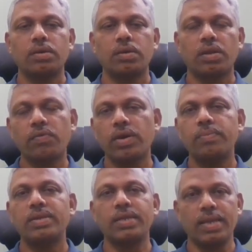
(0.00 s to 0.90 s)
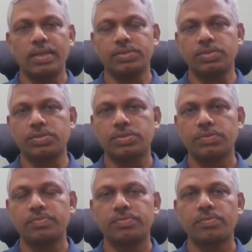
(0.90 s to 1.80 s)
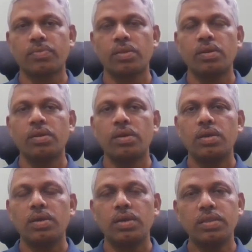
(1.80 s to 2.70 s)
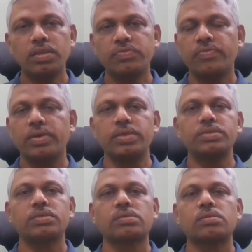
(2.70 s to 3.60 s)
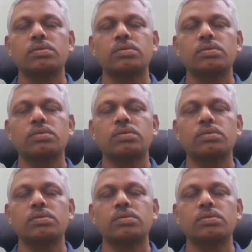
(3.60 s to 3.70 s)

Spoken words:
requirement analysis. In this phase,